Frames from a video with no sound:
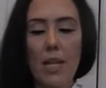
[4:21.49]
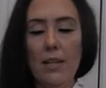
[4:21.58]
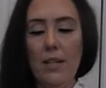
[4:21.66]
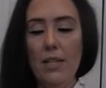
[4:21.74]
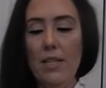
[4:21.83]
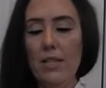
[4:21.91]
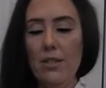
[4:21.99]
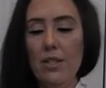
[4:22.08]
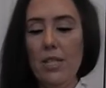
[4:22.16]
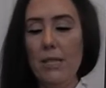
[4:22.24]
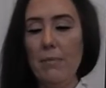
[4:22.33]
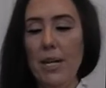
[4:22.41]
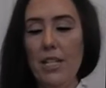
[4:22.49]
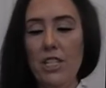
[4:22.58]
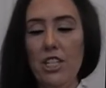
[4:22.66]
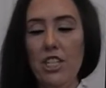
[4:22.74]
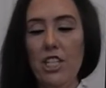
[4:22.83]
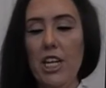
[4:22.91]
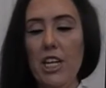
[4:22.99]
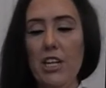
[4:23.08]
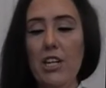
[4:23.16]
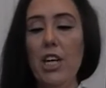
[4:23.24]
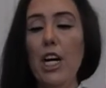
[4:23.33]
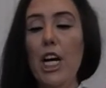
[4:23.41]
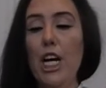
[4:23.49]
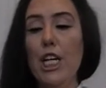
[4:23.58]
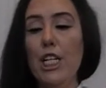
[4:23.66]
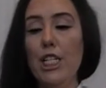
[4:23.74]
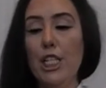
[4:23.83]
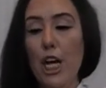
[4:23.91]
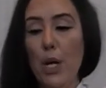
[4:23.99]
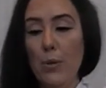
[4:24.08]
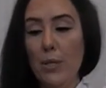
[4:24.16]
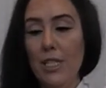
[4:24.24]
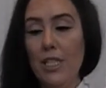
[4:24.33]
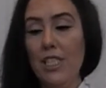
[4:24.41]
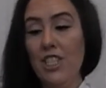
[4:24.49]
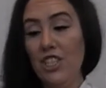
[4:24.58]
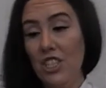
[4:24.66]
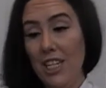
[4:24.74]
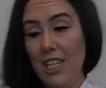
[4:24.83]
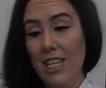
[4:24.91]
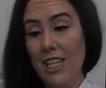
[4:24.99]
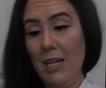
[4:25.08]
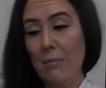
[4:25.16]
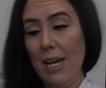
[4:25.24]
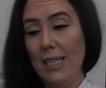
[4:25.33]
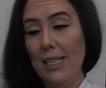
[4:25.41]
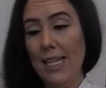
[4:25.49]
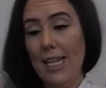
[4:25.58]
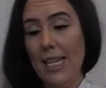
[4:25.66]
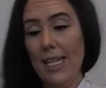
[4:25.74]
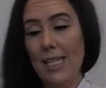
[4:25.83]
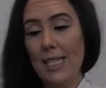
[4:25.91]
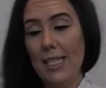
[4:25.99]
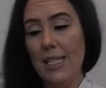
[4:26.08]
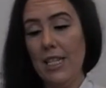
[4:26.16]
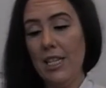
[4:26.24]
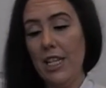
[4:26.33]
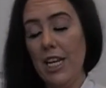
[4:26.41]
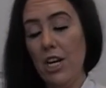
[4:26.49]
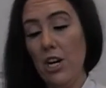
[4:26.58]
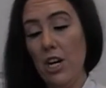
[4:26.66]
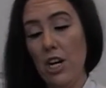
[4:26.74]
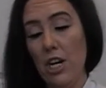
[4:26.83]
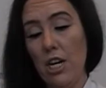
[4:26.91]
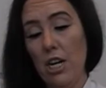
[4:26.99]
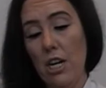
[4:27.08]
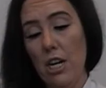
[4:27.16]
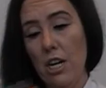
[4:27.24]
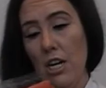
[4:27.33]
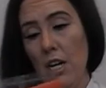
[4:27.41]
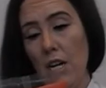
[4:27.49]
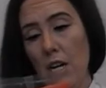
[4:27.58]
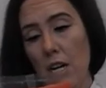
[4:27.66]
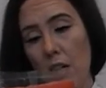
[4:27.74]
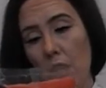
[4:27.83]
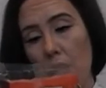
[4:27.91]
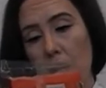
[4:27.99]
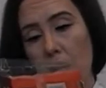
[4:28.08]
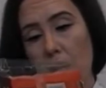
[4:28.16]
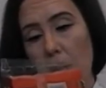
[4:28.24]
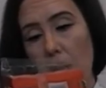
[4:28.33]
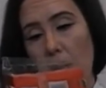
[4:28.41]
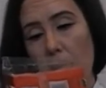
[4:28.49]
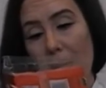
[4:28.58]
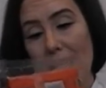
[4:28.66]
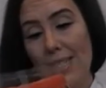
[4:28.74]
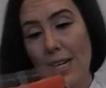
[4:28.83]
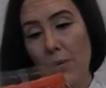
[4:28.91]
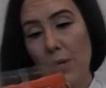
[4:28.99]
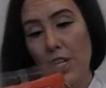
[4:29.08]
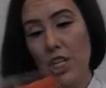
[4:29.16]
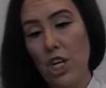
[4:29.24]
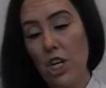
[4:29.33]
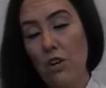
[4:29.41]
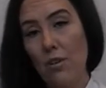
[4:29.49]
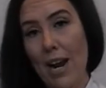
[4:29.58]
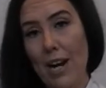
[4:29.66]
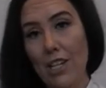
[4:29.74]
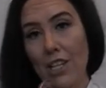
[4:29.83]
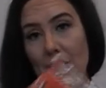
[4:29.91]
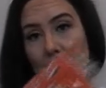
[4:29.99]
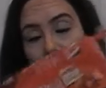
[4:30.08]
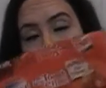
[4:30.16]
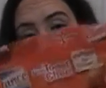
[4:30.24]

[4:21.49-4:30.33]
Then these are the Spicy Cheddar Toast Chi by Lance. They are um, sandwich crackers,